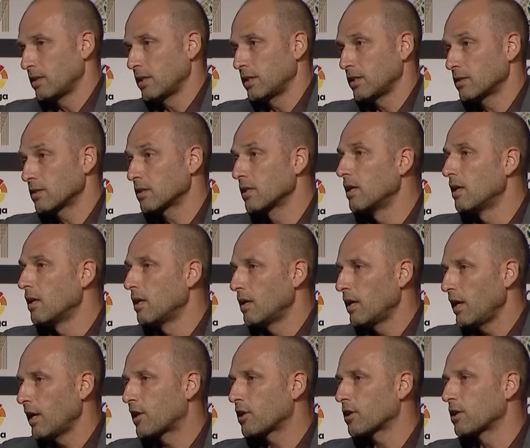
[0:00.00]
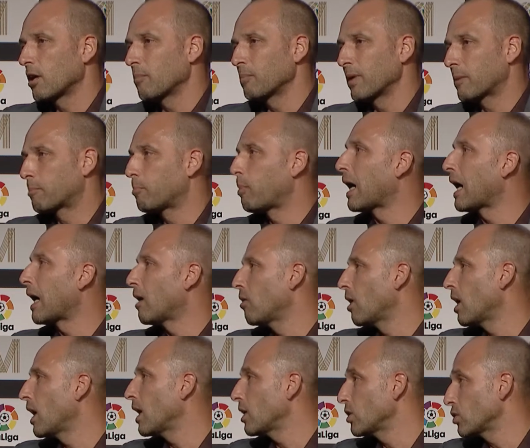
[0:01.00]
This economic
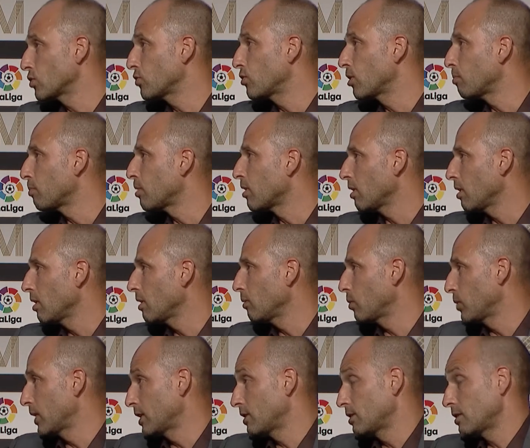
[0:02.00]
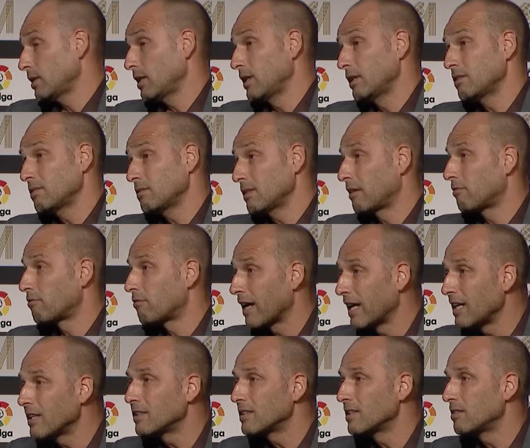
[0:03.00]
powerhouse football, which is a
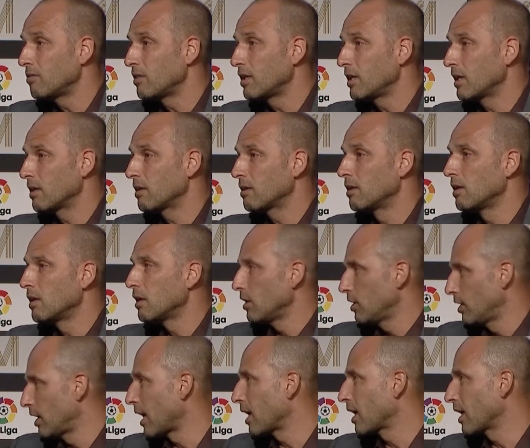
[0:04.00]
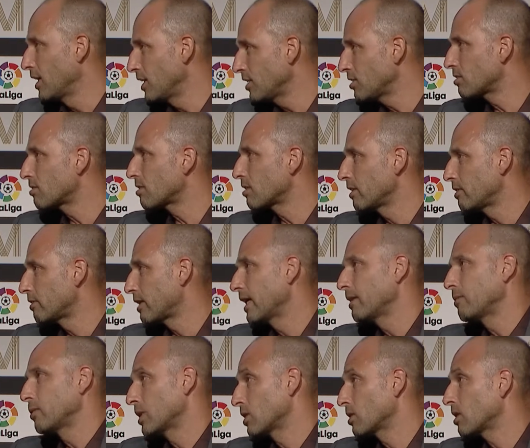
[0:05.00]
relatively young history, right?
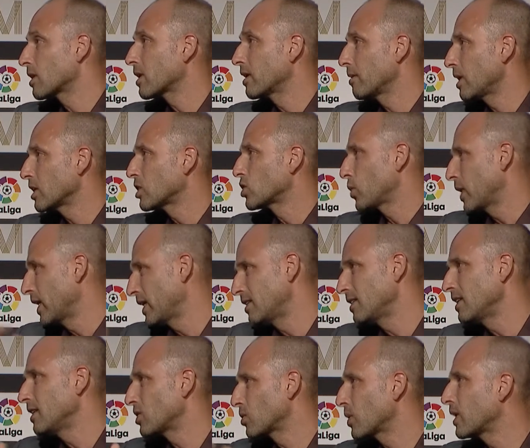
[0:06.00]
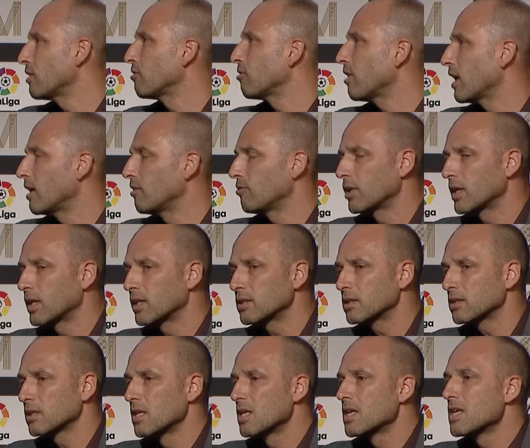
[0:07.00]
We're talking about 20, 25 years.
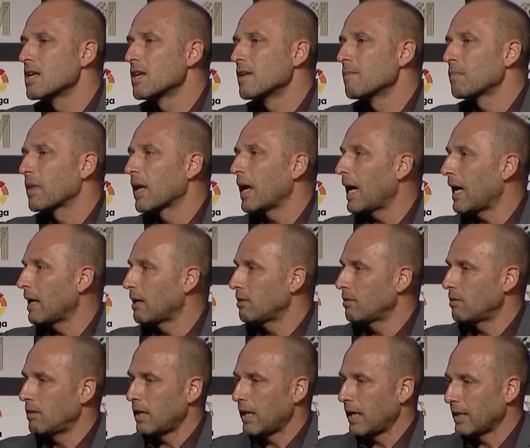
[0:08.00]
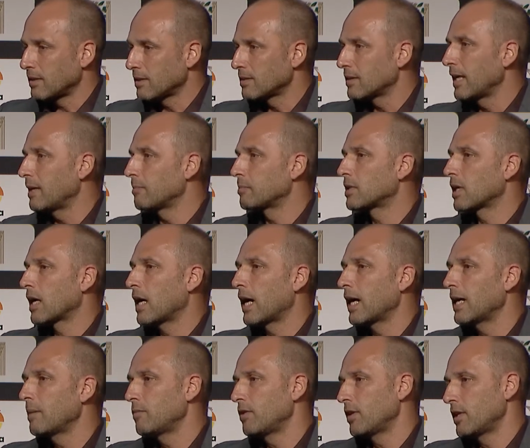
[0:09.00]
And at the same
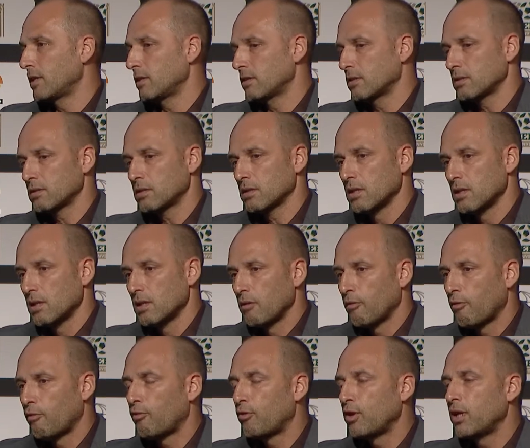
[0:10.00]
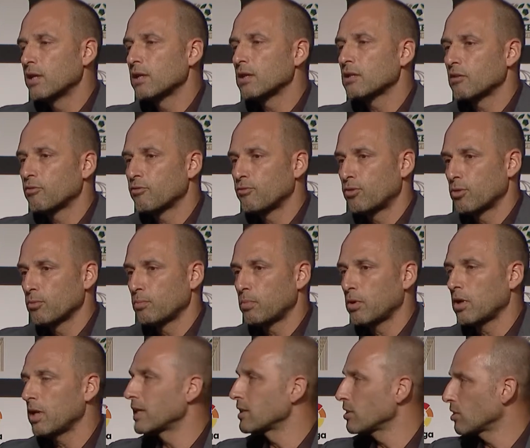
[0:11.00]
time, there's field of
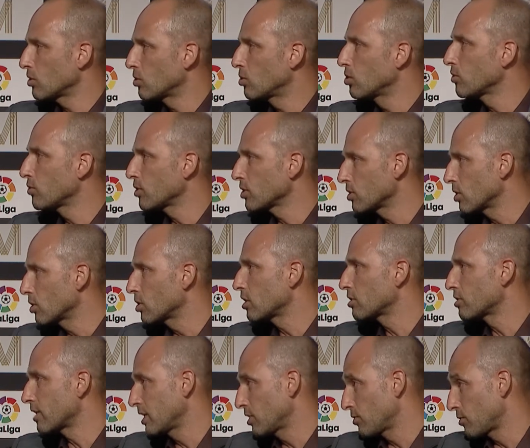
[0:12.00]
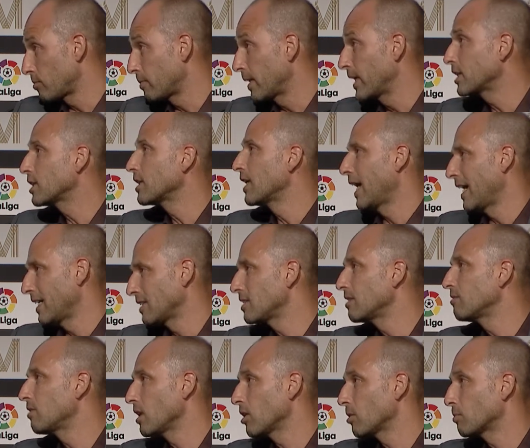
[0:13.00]
football as a tool for social transformation has
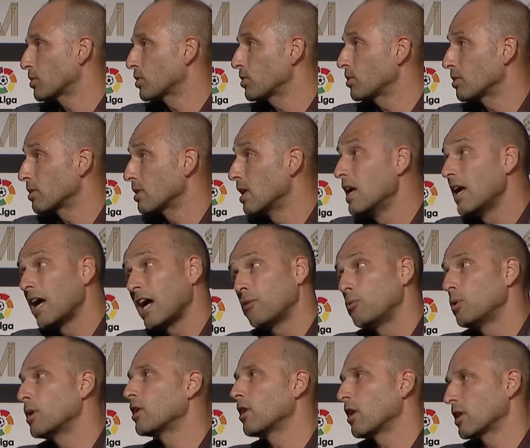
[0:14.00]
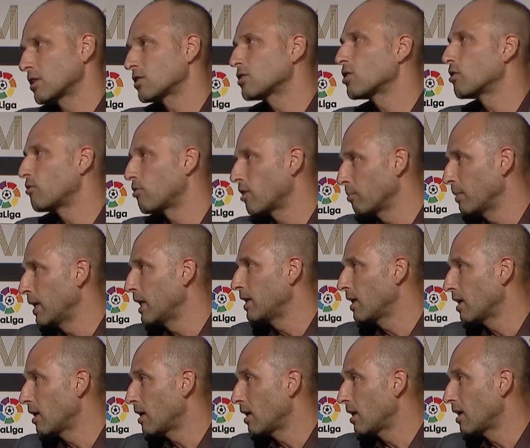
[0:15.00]
developed too, and we are not so familiar
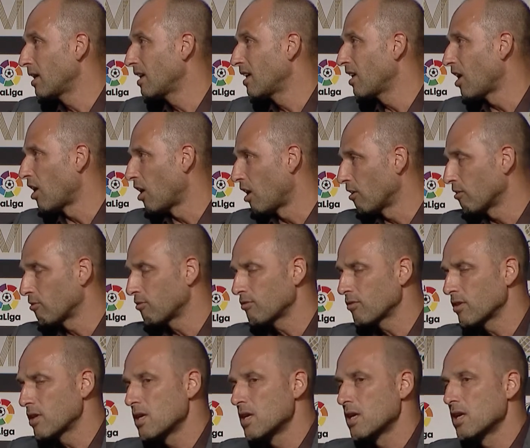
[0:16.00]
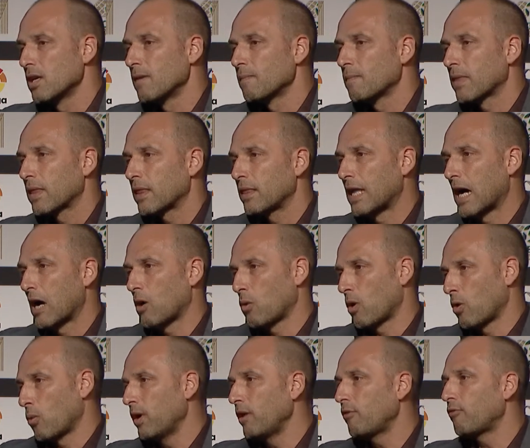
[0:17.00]
of. Now,
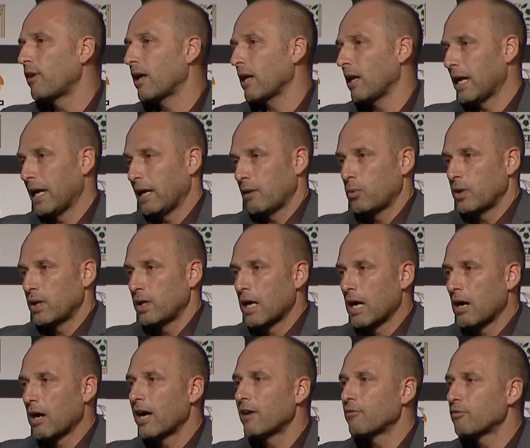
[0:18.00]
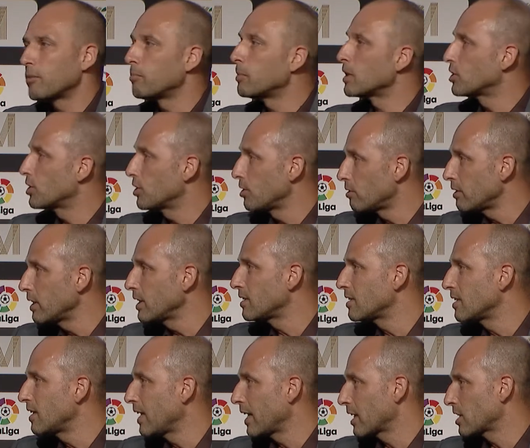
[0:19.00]
what we felt like we now have the
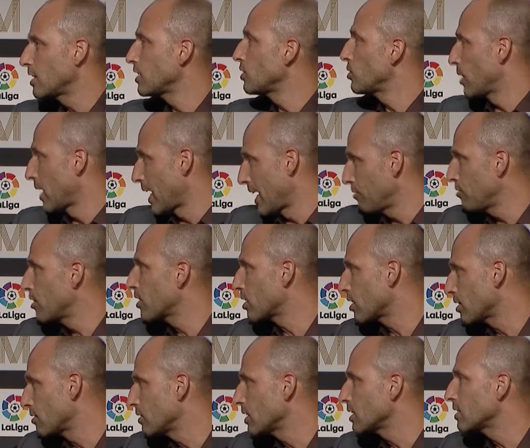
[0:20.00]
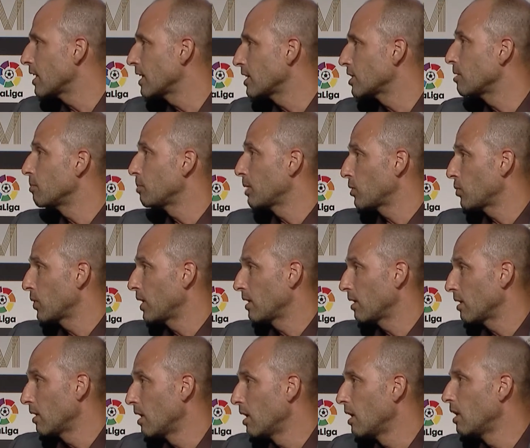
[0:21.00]
maturity actually to have the conversation between
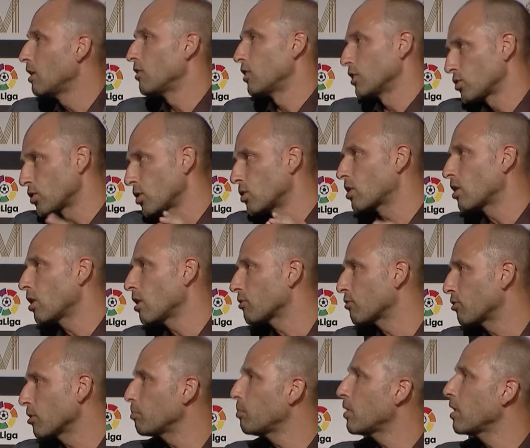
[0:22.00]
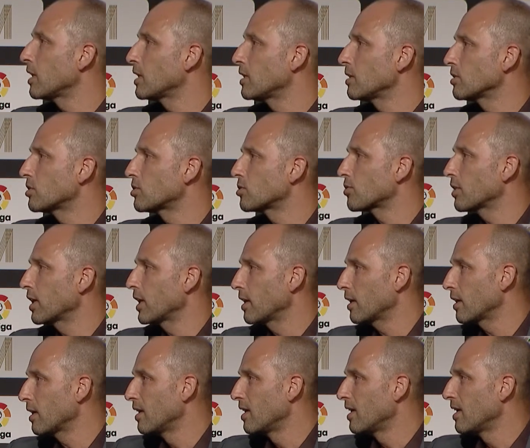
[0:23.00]
the so-called football industry
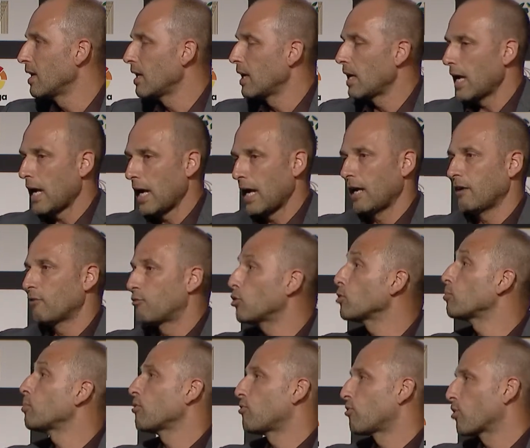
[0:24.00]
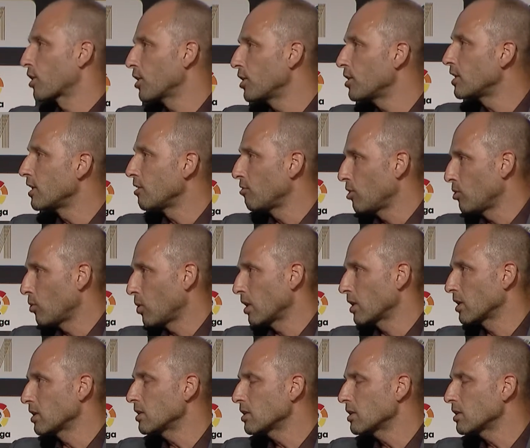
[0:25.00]
and football for good, if you want,